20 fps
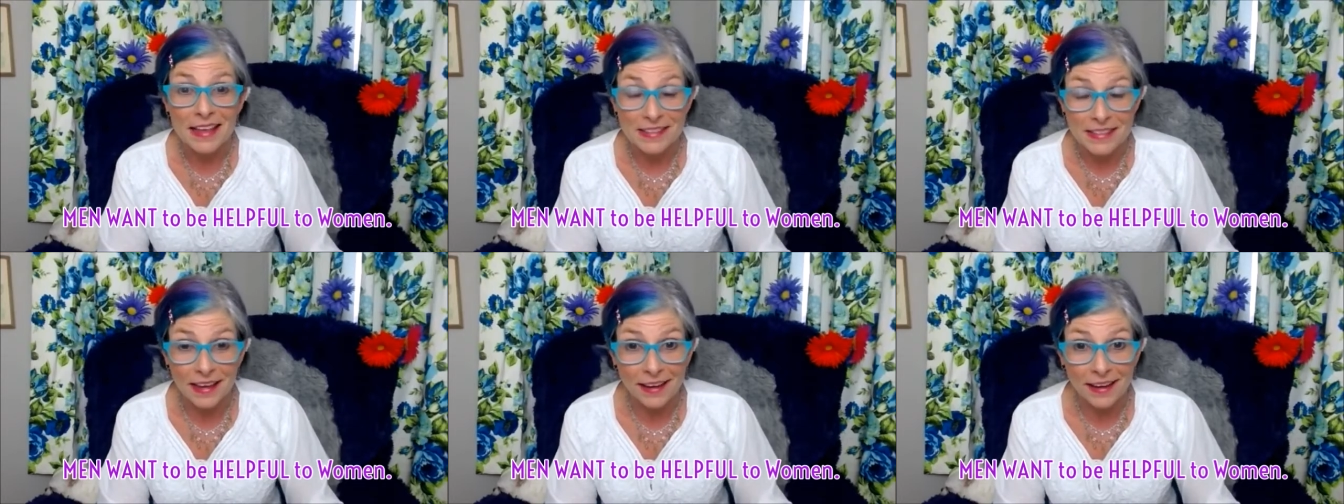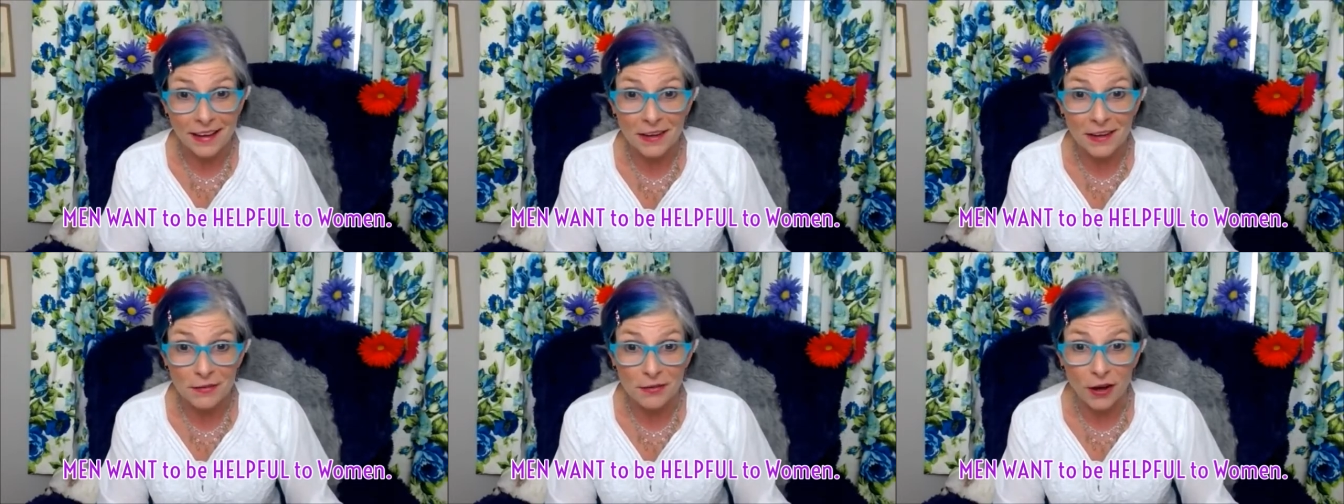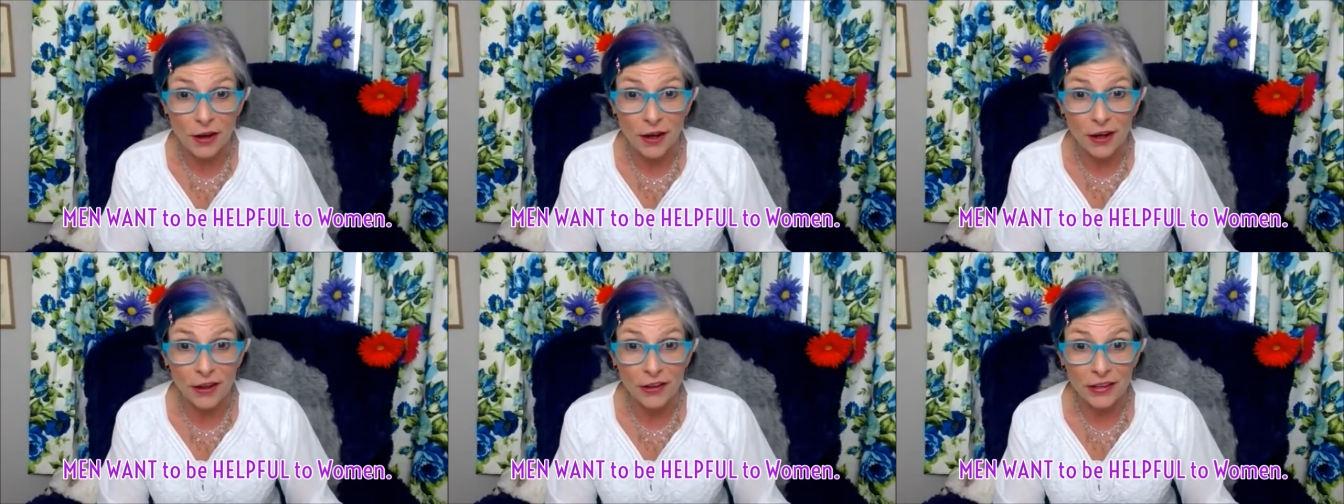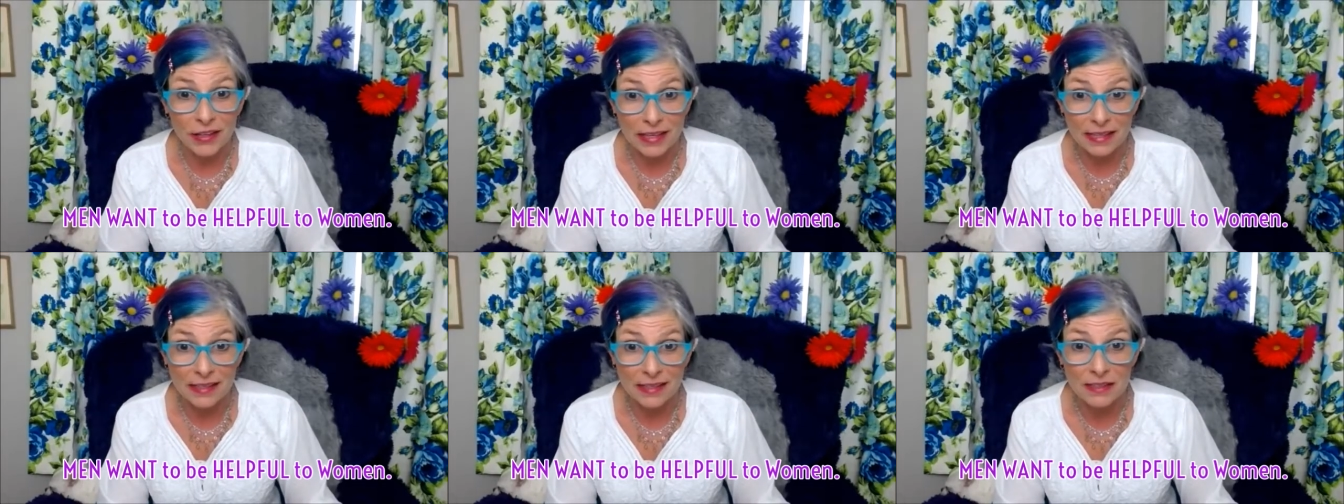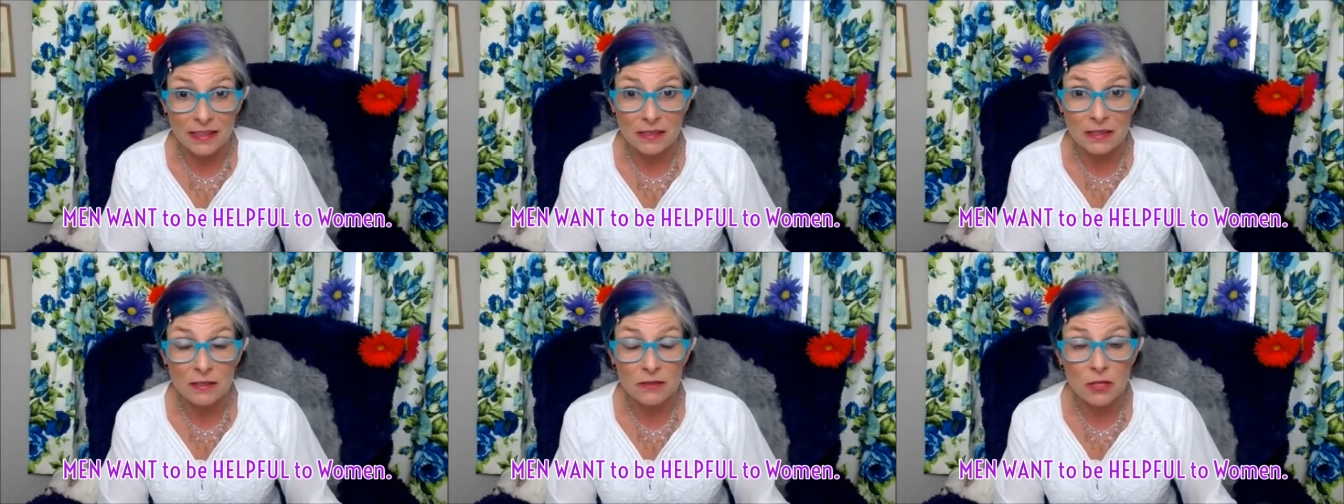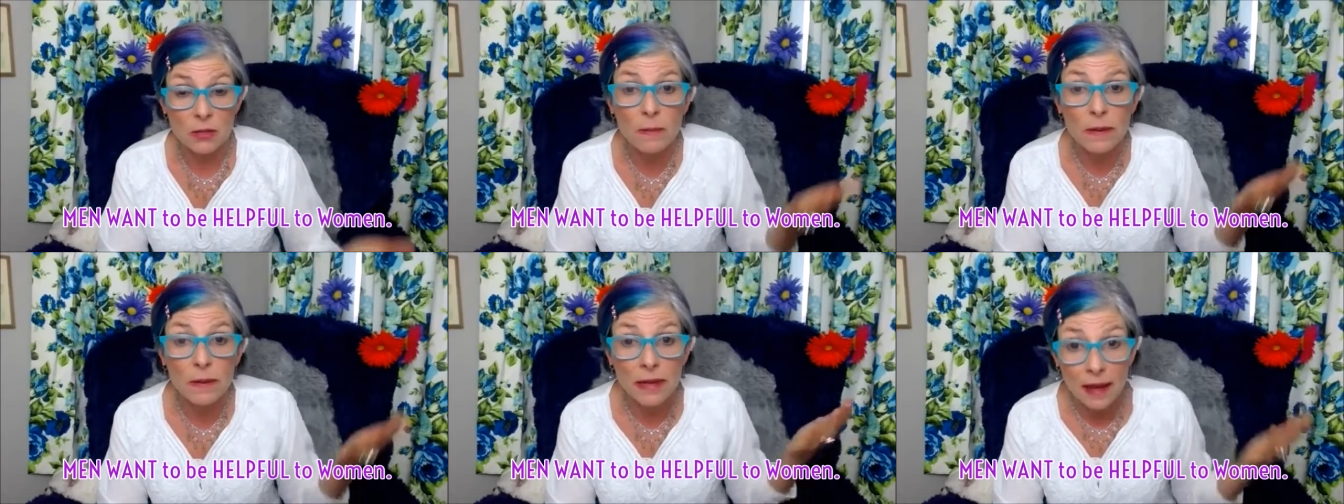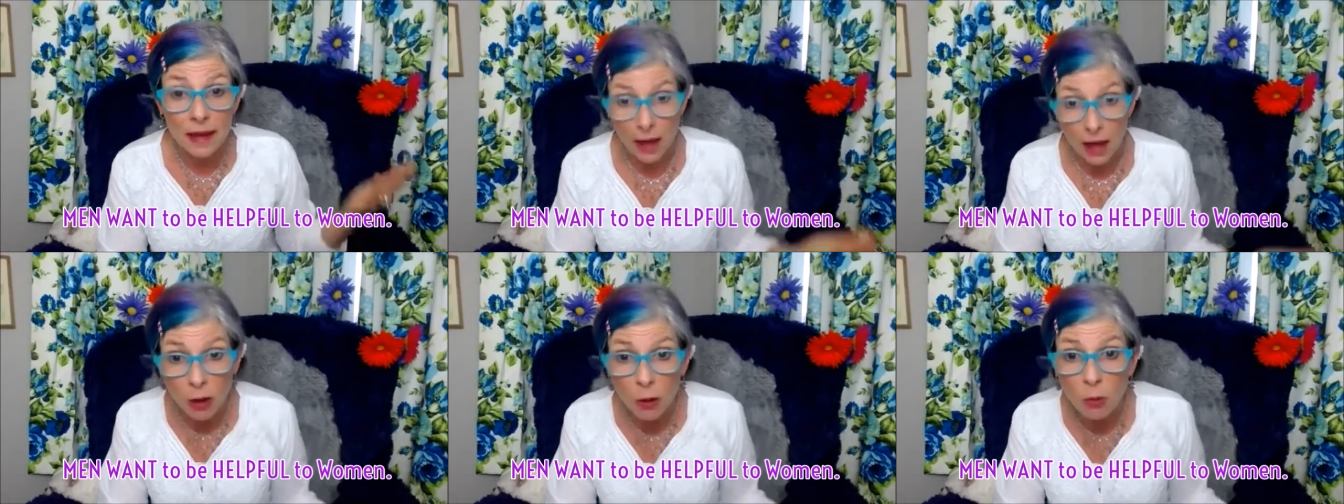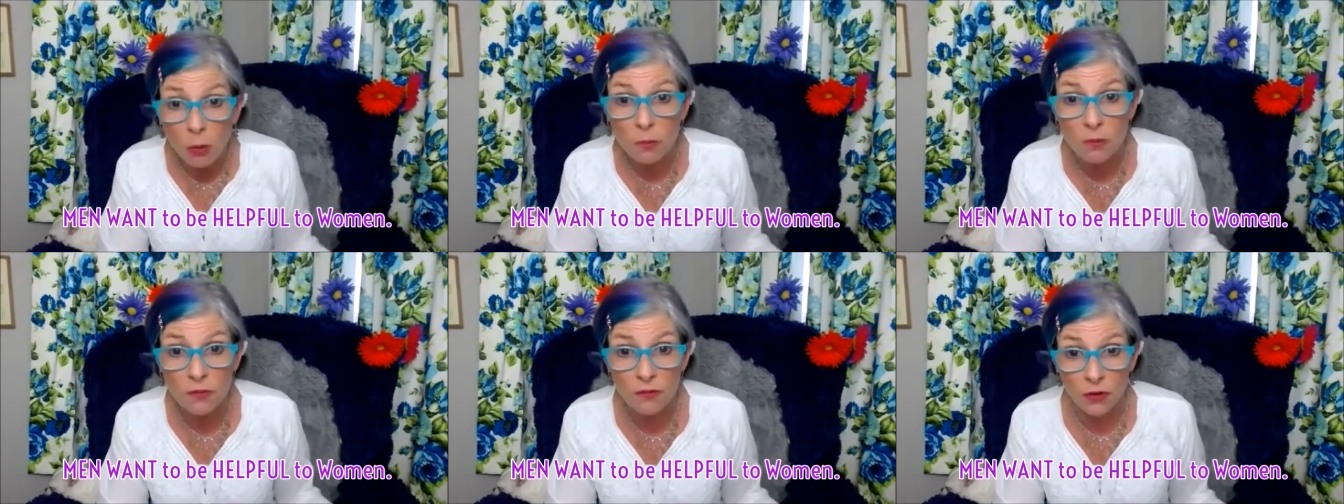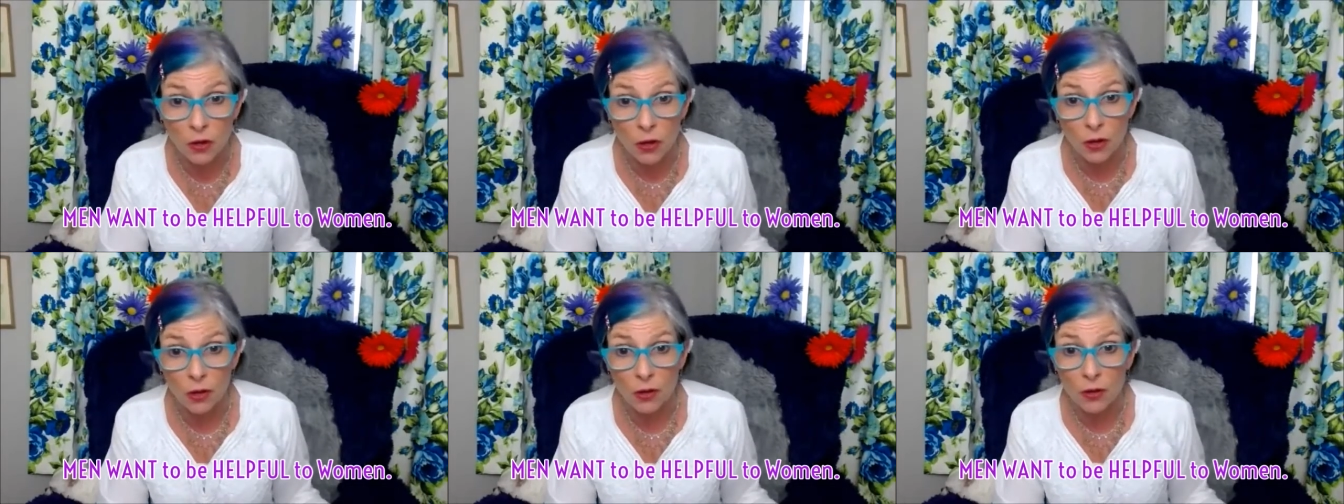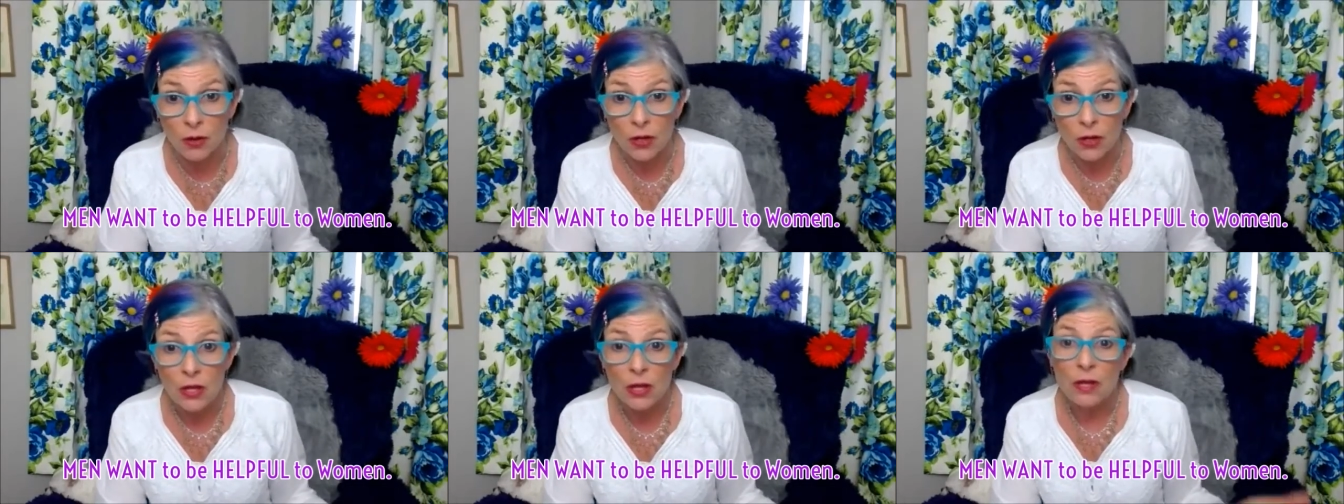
Second of all, is to be helpful.